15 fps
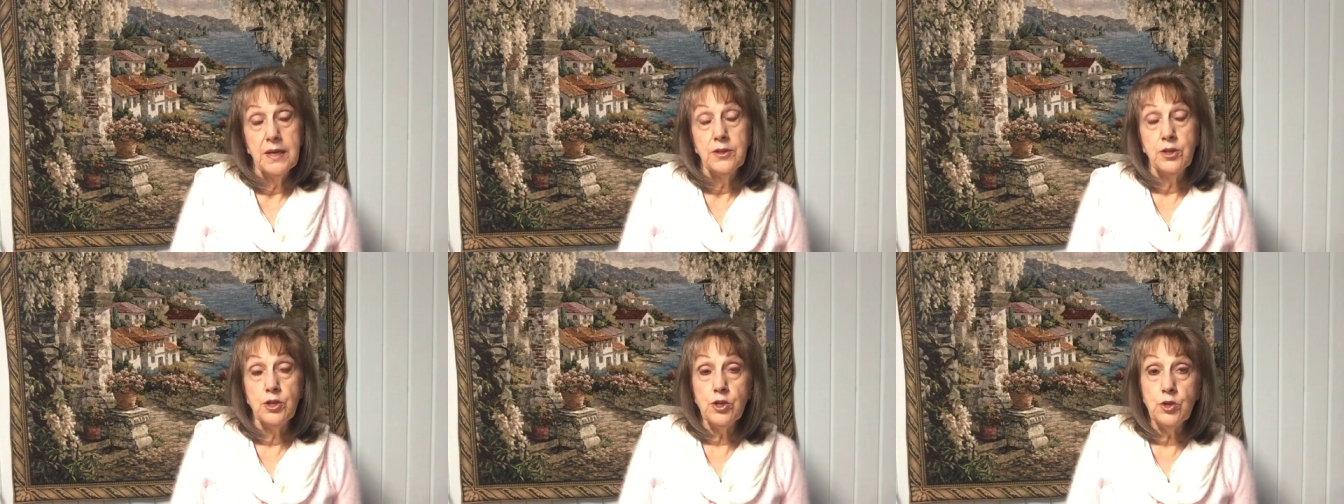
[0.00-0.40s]

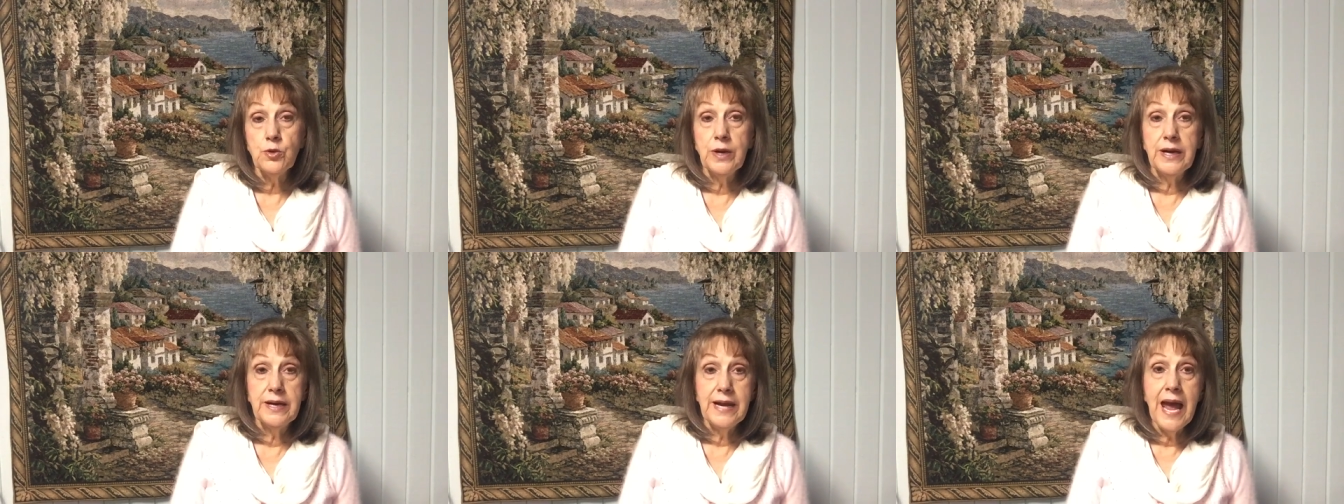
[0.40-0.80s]
The
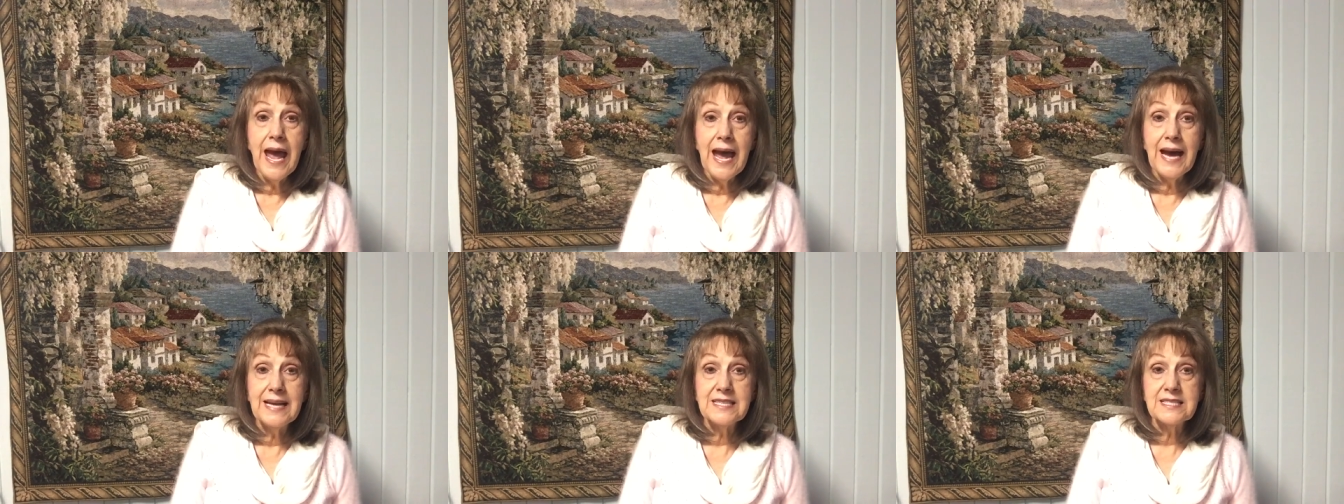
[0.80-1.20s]
UN
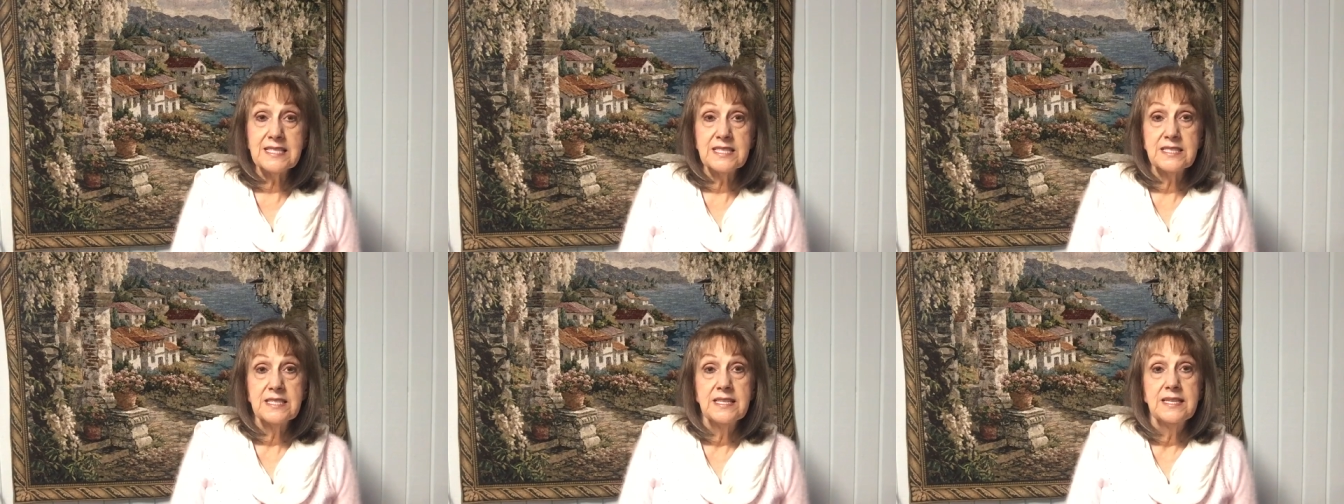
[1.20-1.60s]

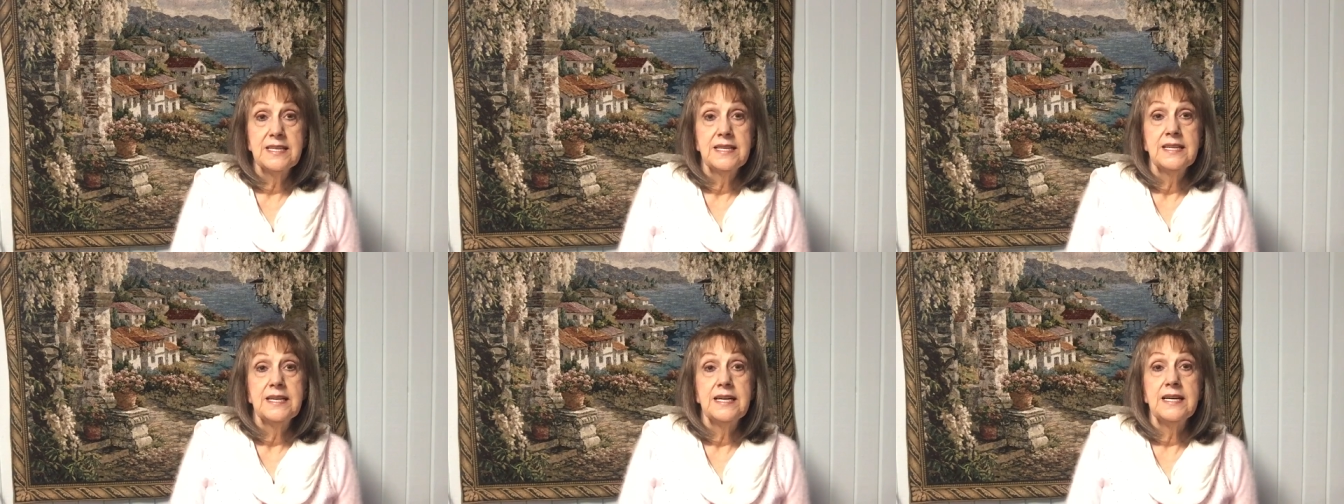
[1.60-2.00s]
has
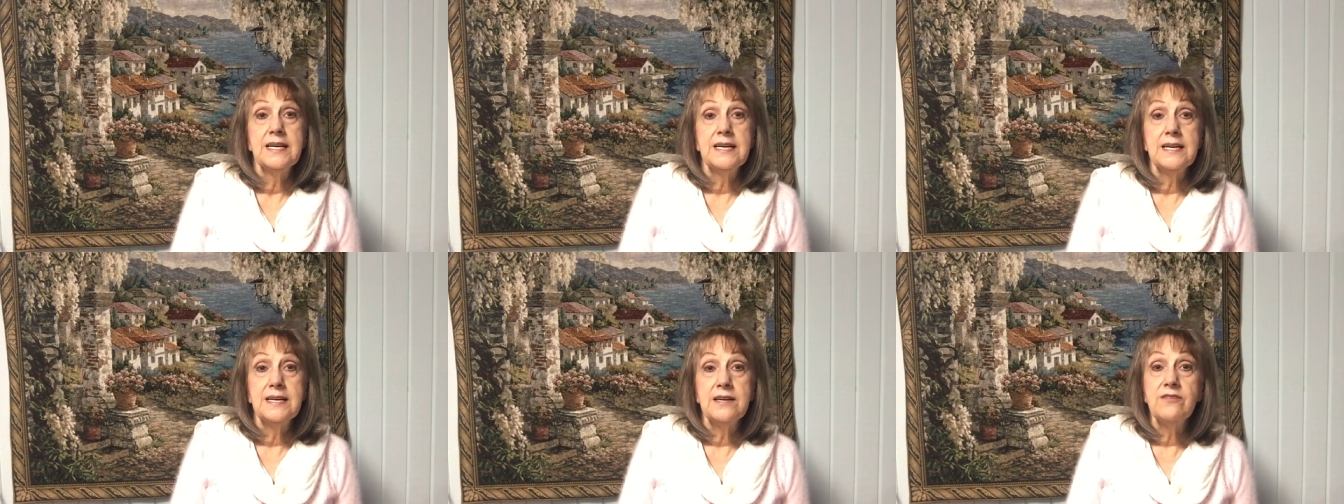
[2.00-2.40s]

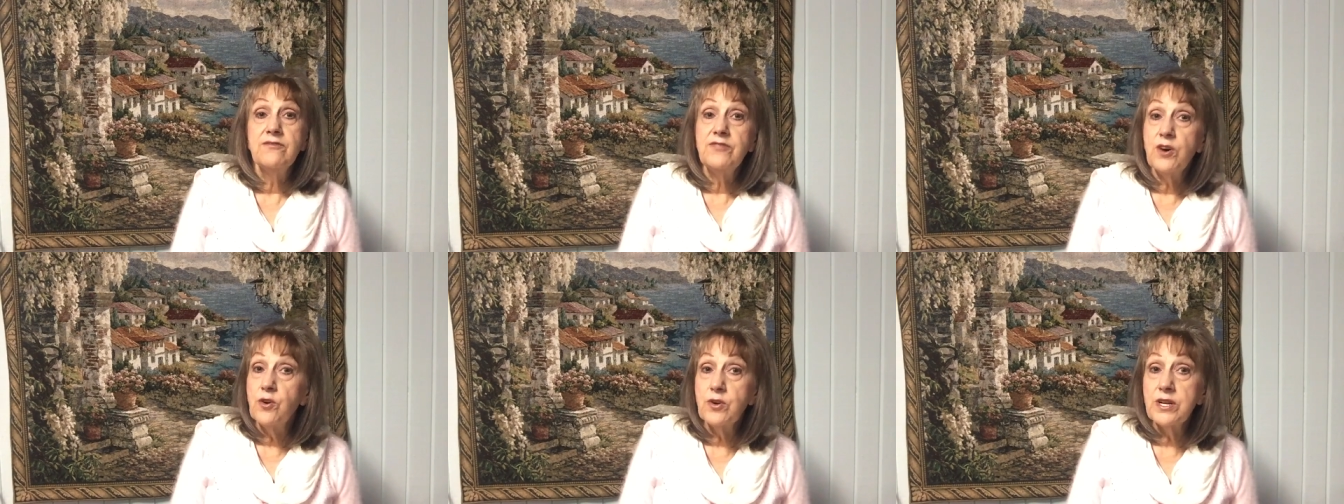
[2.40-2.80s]
uh,
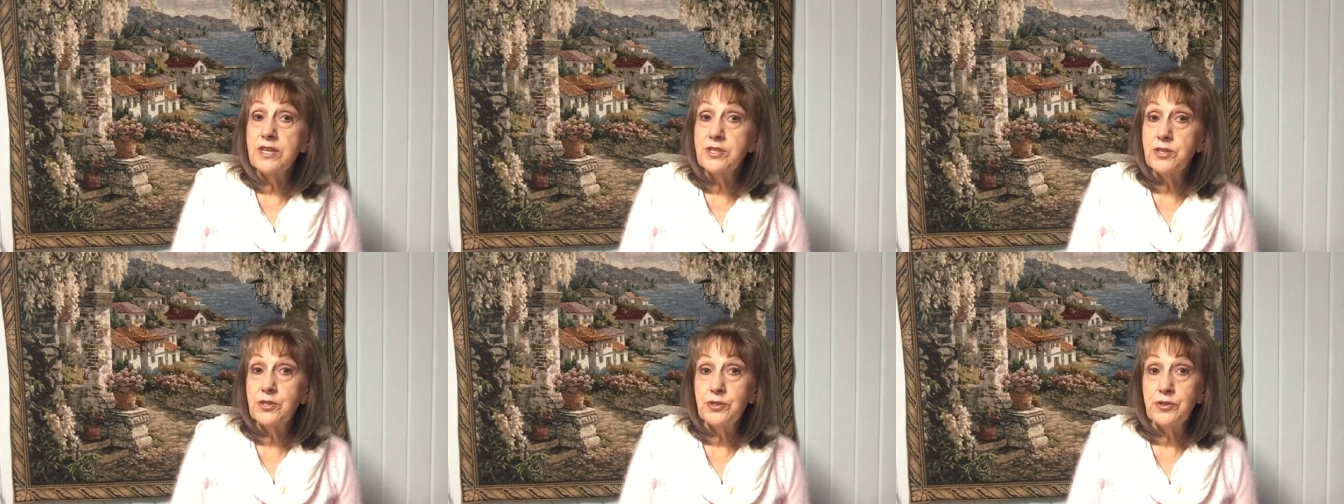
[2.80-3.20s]

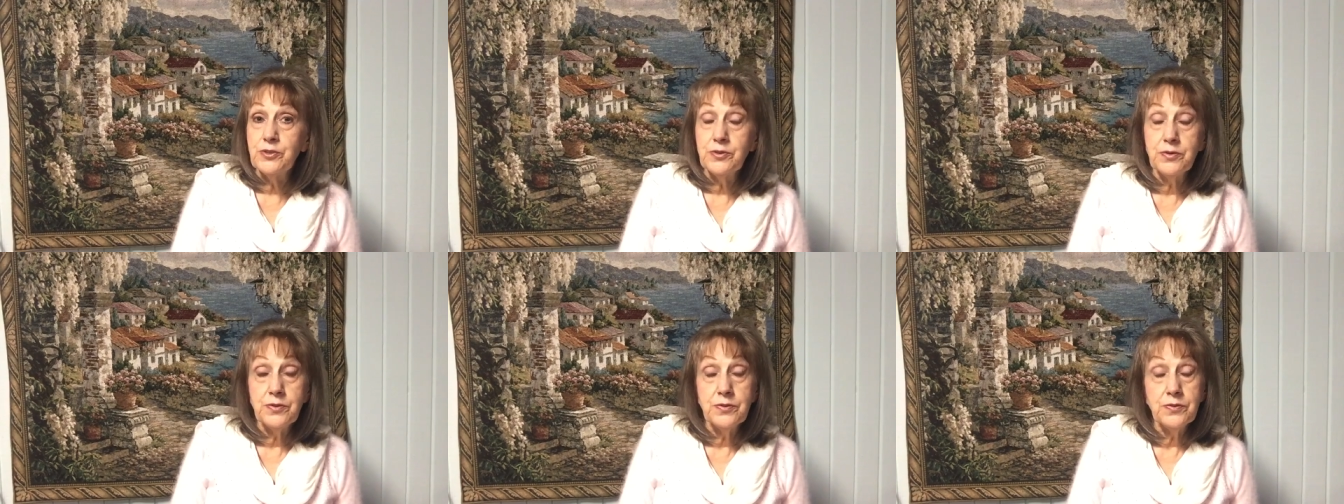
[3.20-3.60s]
voted
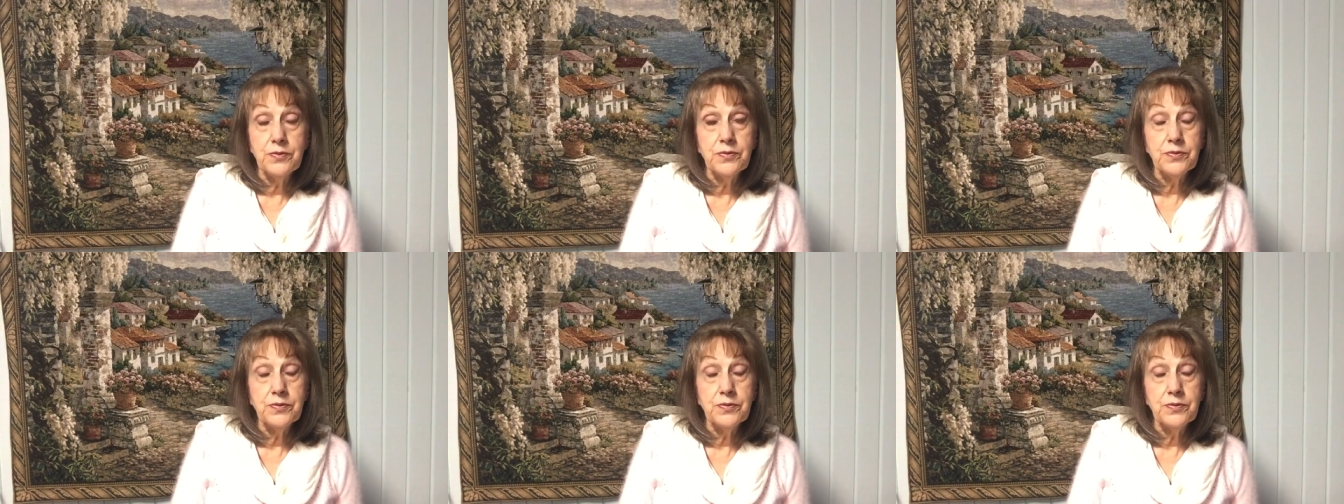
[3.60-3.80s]
to